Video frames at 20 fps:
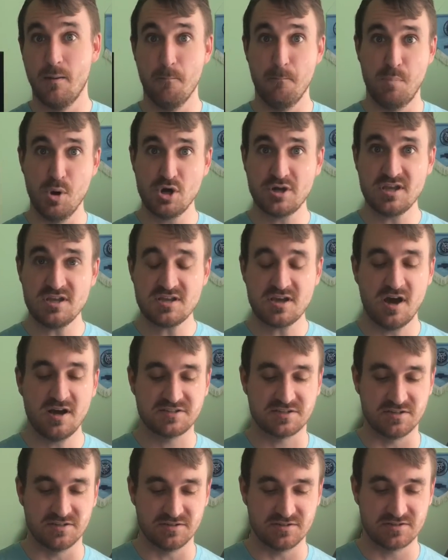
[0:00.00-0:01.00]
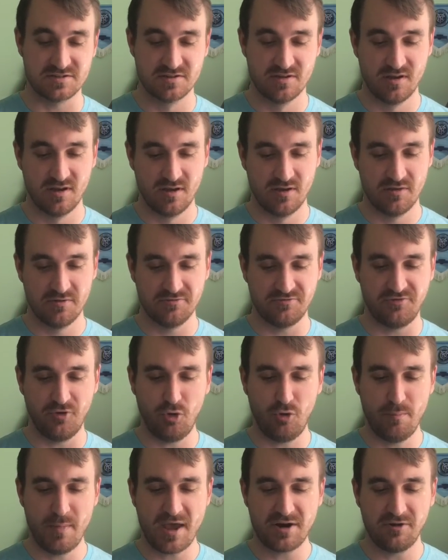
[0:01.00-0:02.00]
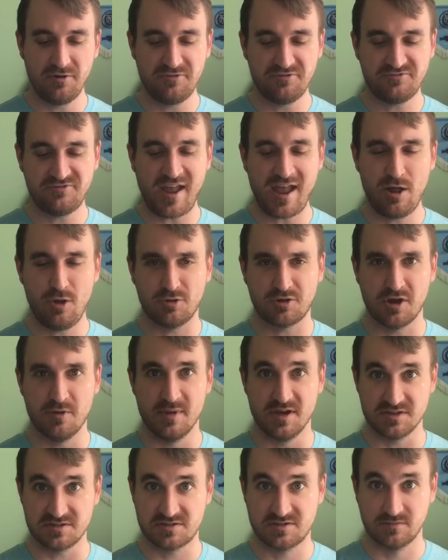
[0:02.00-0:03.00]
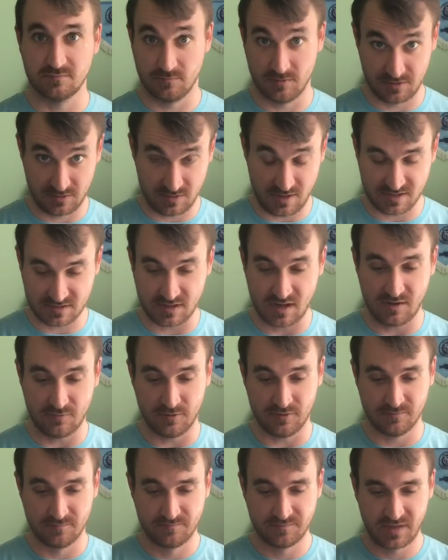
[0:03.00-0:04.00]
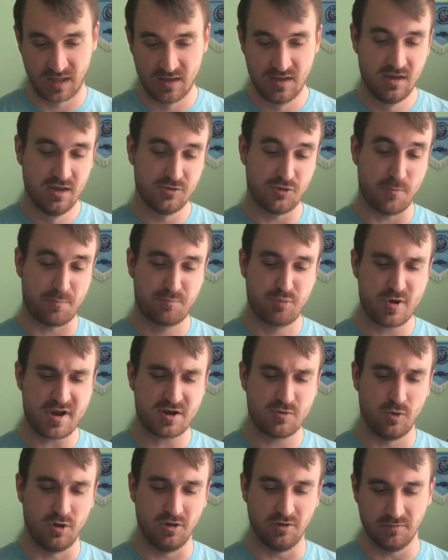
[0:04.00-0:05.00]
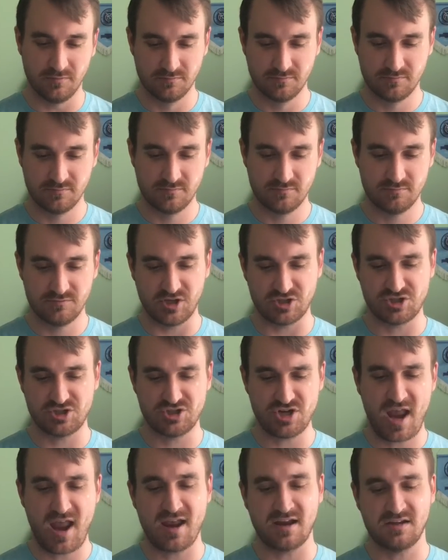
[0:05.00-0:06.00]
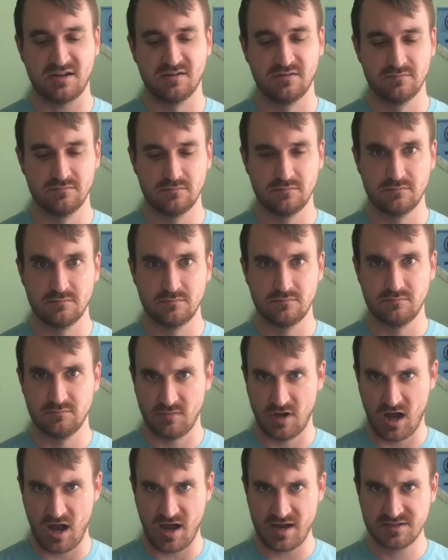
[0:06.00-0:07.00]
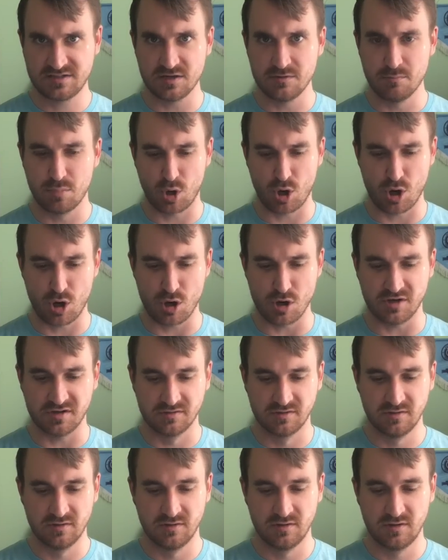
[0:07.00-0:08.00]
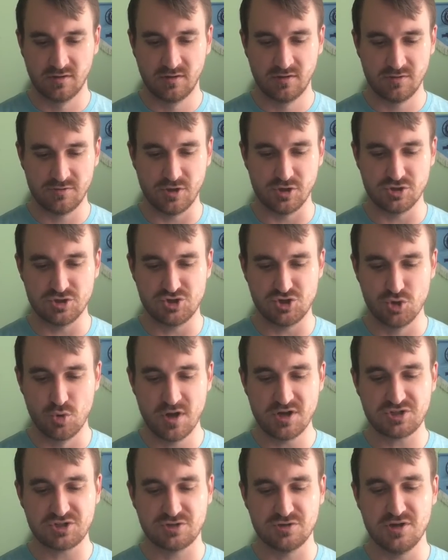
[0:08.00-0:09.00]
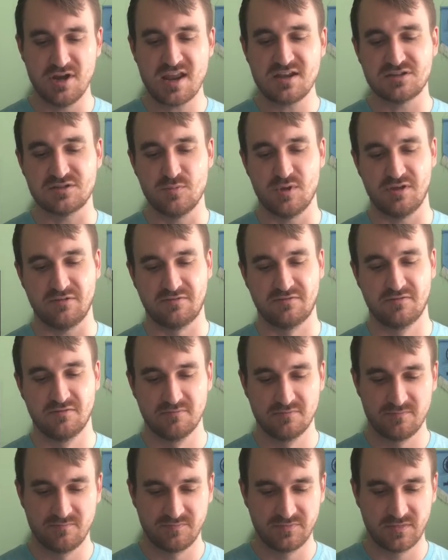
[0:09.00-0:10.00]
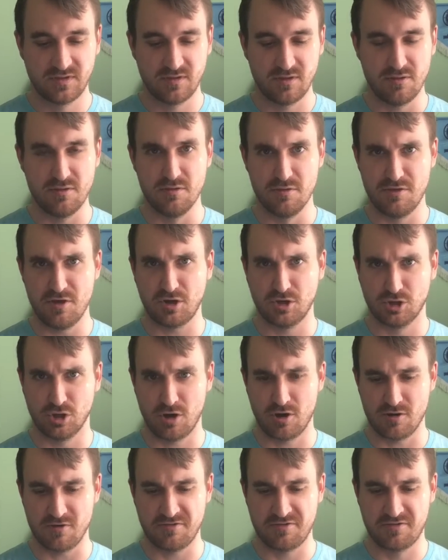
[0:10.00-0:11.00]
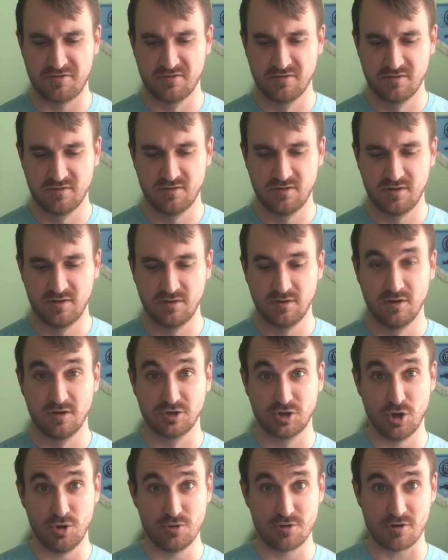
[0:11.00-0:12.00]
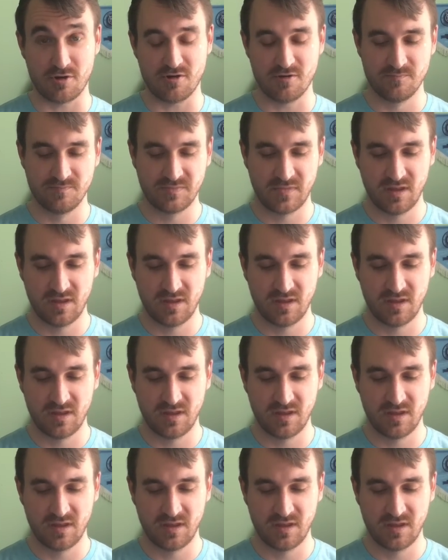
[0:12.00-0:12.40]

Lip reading: Boogie Cousins, Full Metal Falchemist, really like that one, the Prequel, the Shank, Heisenberg, the Jewish Naismith, the Girth, Cooter,